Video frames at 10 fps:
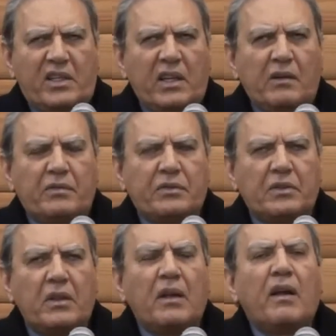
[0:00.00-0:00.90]
or
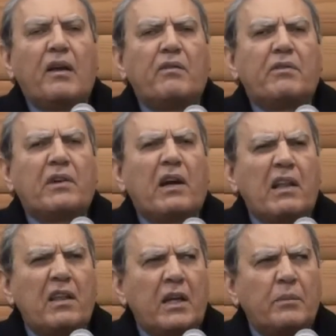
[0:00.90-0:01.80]
herself
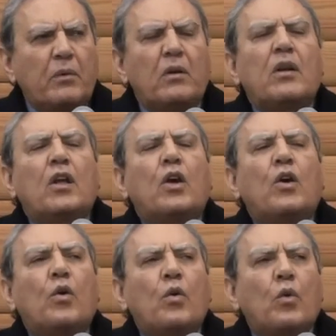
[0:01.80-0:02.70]

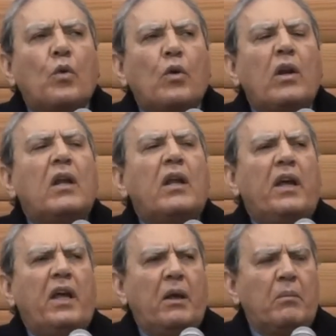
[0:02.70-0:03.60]
vulnerable
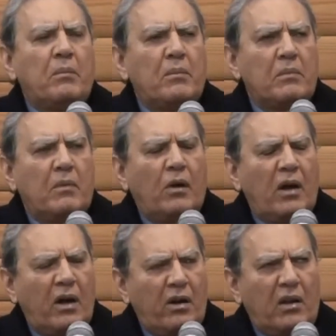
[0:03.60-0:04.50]
all
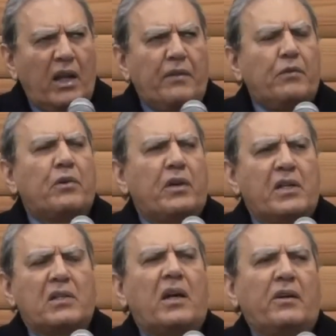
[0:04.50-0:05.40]

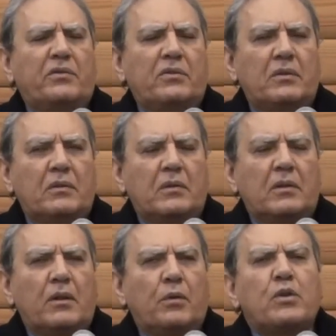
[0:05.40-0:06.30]
her life or his
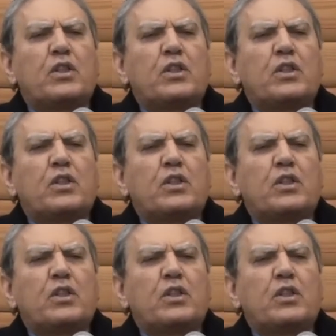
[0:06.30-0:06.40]
life,